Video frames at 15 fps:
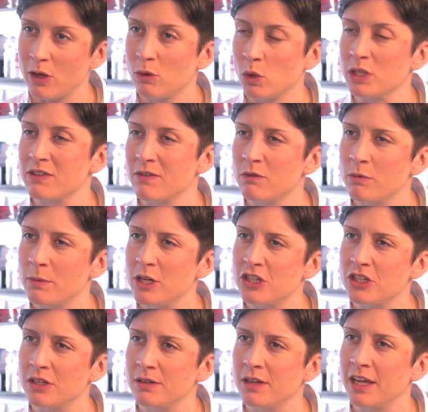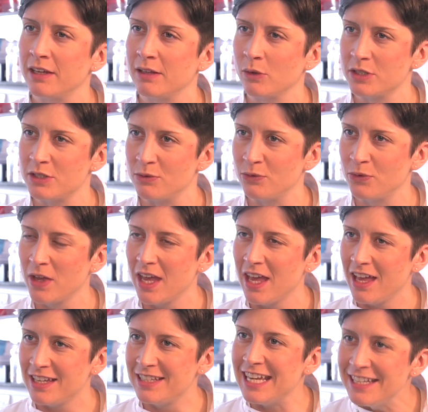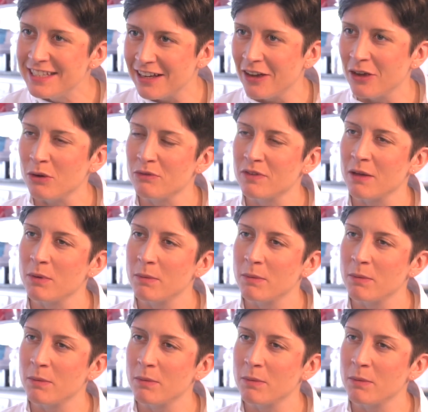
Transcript: lots of information and lots of data out of that,